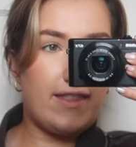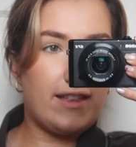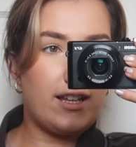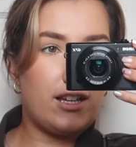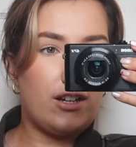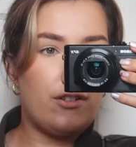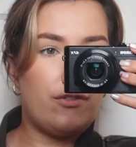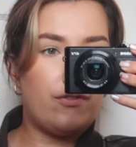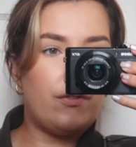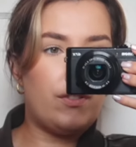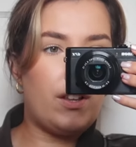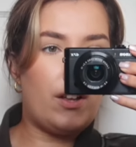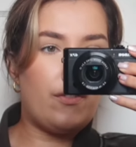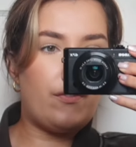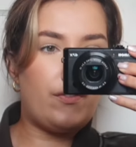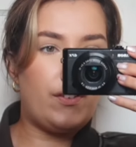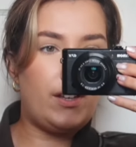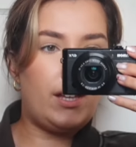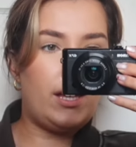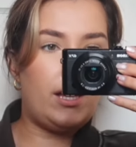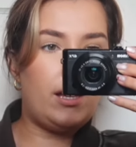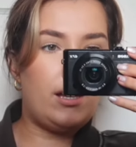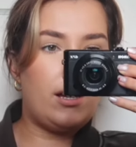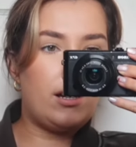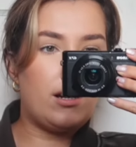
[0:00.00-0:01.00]
like a
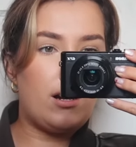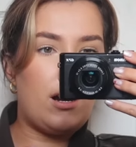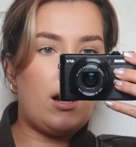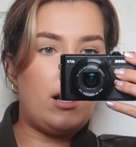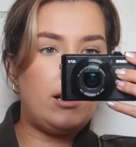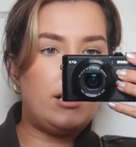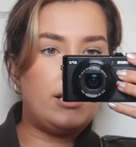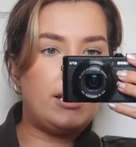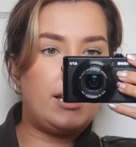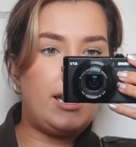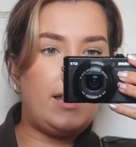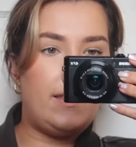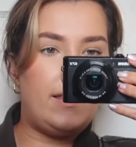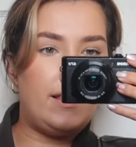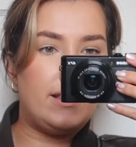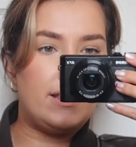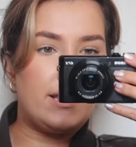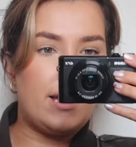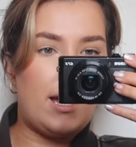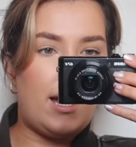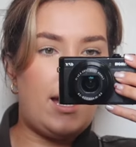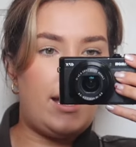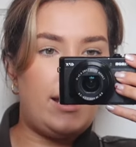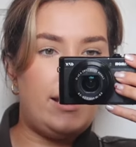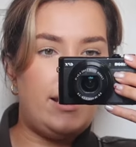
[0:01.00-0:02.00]
fluffy cardigan that's
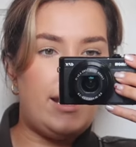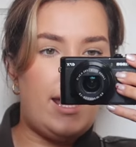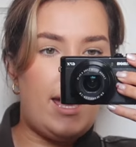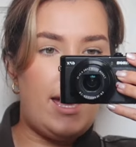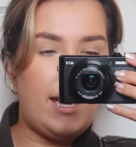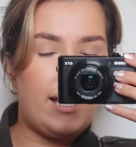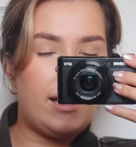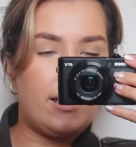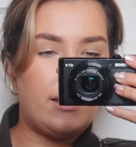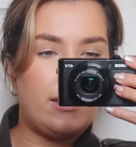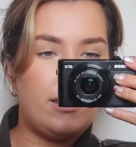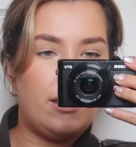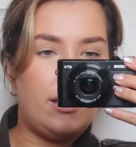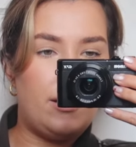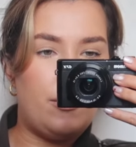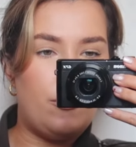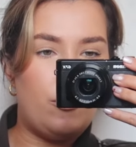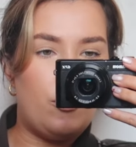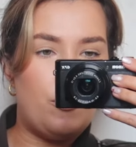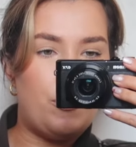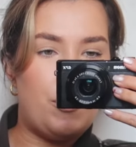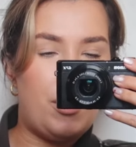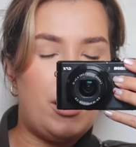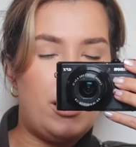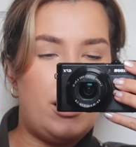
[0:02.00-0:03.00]
high neck that
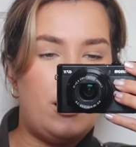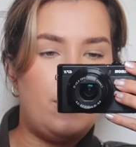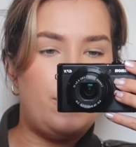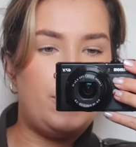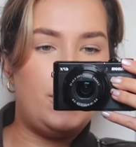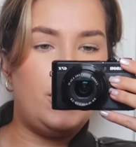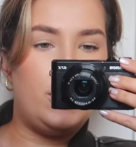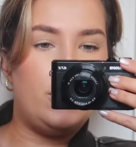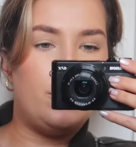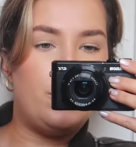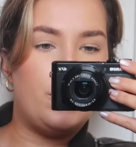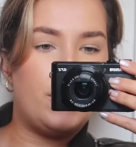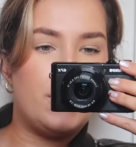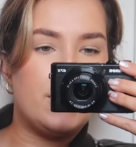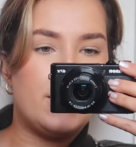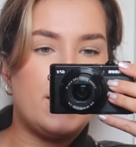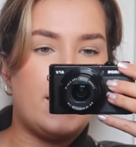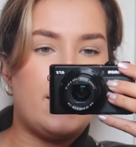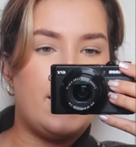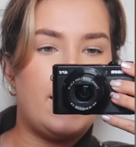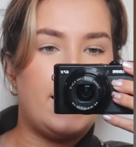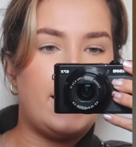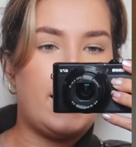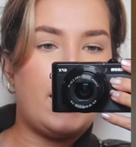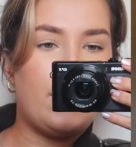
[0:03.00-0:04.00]
will button up here because I
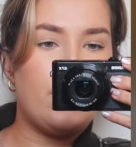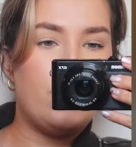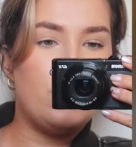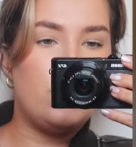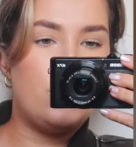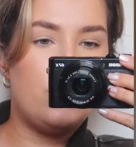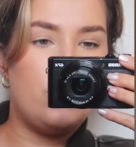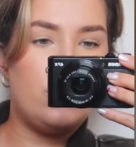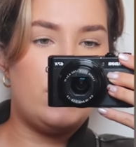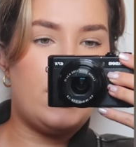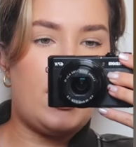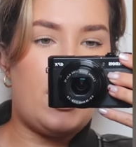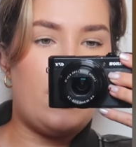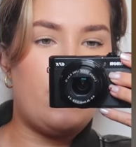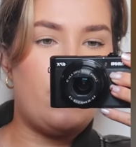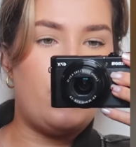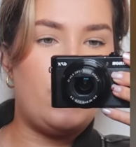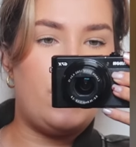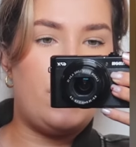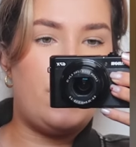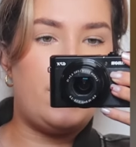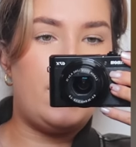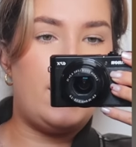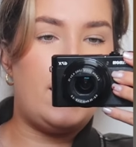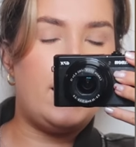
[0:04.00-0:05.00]
think I would do that
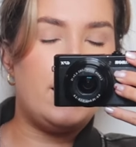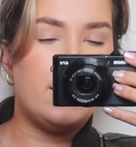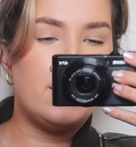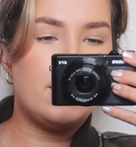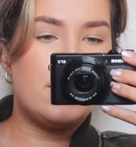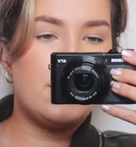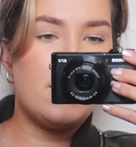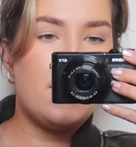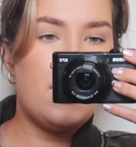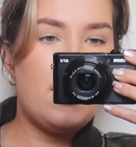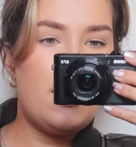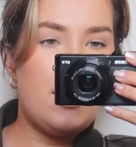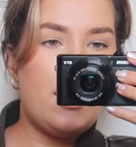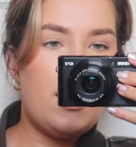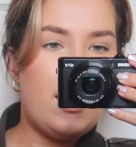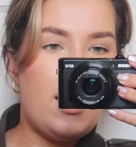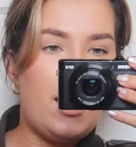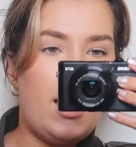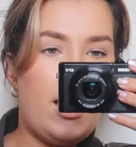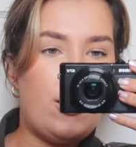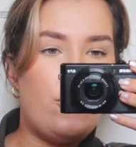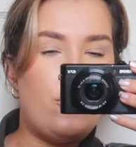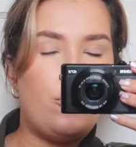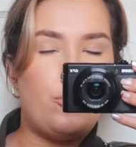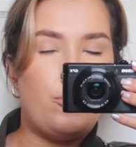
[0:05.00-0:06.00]
with this and